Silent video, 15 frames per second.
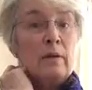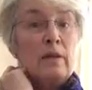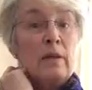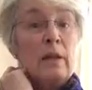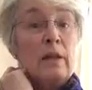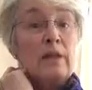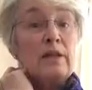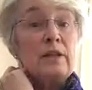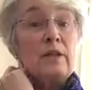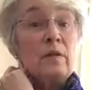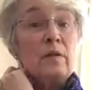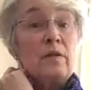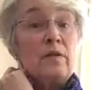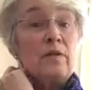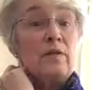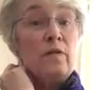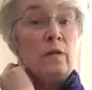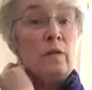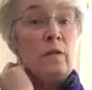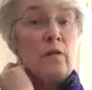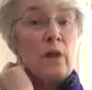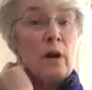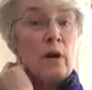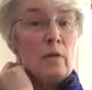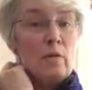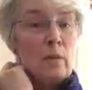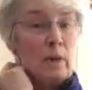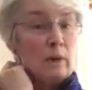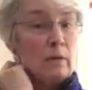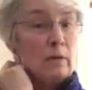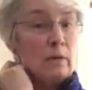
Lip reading: there's your forearm